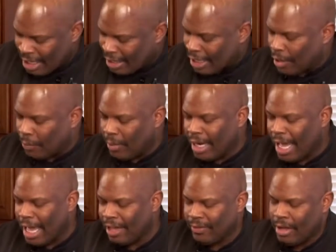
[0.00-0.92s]
Now what
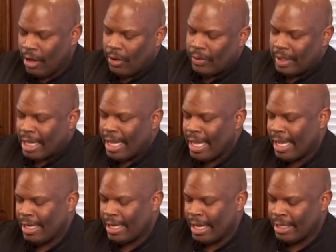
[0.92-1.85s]
I've gone
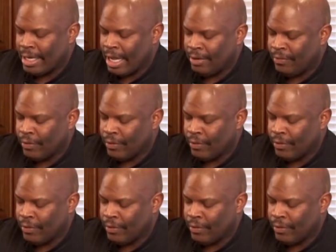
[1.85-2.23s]
ahead and done